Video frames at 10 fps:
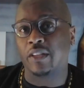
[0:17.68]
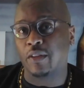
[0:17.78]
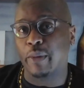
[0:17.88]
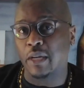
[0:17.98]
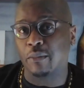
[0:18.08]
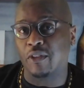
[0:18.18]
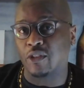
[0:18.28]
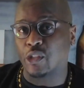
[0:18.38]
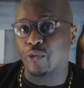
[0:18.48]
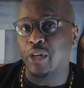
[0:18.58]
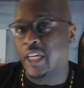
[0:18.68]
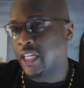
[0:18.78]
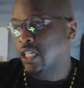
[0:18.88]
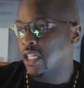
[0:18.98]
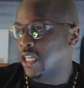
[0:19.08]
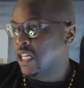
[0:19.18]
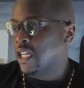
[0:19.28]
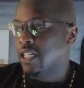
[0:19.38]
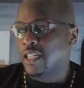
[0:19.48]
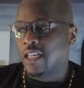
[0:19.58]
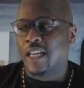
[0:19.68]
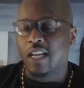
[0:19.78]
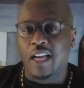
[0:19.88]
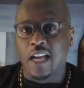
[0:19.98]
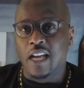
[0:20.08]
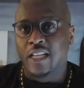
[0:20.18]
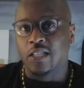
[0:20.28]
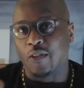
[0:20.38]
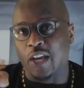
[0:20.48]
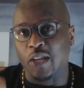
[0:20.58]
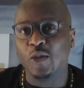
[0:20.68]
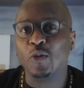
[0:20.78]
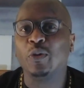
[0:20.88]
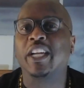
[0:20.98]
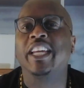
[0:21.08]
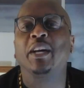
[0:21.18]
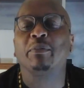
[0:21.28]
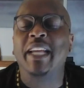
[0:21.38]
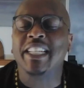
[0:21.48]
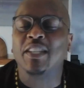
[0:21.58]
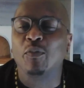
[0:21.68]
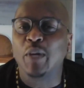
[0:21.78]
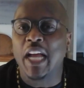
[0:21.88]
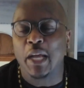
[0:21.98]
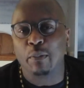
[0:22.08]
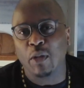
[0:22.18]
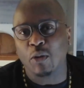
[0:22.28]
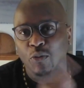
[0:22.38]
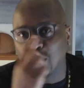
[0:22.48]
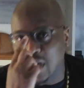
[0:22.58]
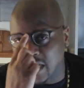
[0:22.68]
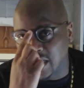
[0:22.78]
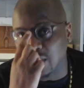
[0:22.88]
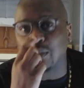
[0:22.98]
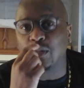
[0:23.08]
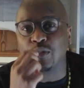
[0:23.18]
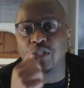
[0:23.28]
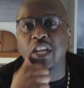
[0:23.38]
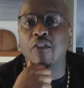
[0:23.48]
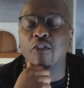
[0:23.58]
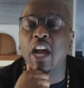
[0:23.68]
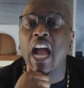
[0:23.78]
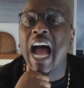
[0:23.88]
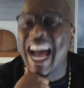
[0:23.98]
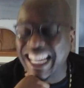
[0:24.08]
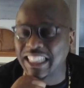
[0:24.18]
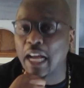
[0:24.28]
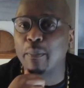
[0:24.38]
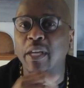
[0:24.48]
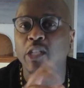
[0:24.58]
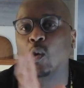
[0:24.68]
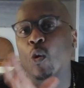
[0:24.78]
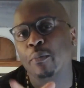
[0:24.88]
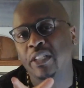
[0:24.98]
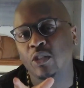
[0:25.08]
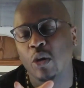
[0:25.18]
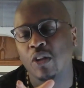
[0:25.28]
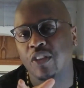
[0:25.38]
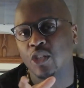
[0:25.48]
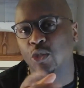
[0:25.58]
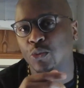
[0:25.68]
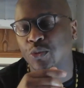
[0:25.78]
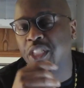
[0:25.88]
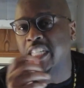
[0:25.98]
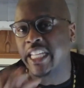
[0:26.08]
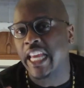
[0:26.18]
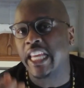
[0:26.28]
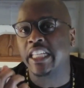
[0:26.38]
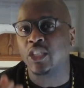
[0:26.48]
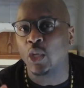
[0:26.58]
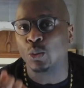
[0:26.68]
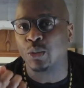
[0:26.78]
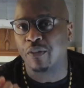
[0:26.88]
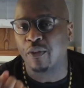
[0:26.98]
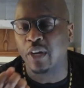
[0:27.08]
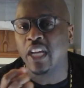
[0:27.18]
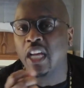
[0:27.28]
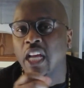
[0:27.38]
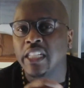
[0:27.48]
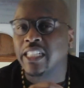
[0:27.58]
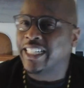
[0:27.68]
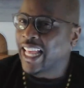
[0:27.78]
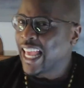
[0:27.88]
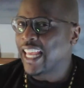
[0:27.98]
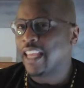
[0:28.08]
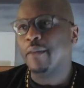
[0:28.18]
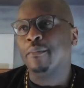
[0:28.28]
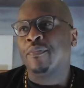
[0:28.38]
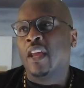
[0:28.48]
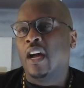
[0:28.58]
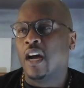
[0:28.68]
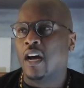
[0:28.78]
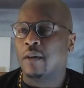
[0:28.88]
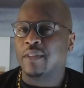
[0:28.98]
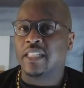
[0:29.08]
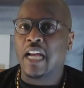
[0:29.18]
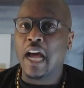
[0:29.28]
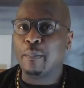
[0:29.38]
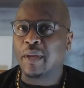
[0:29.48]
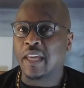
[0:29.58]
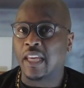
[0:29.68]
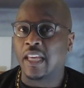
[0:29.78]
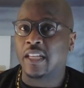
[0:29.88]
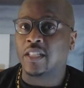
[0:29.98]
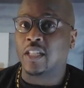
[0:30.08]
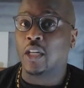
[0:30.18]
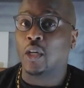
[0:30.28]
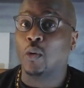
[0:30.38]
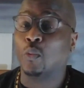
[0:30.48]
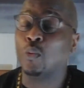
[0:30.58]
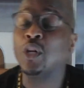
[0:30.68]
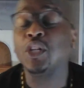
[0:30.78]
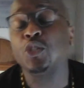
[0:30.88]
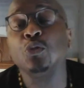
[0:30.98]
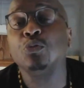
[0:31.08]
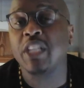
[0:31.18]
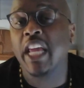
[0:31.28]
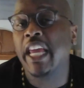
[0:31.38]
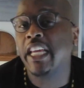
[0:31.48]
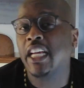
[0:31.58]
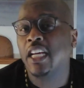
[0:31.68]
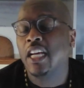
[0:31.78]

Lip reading: at the bottom of the screen so that you will get updates of when I upload new content. We usually cover hot topics or mental health issues. Today is no different. Today, the topic is, would you take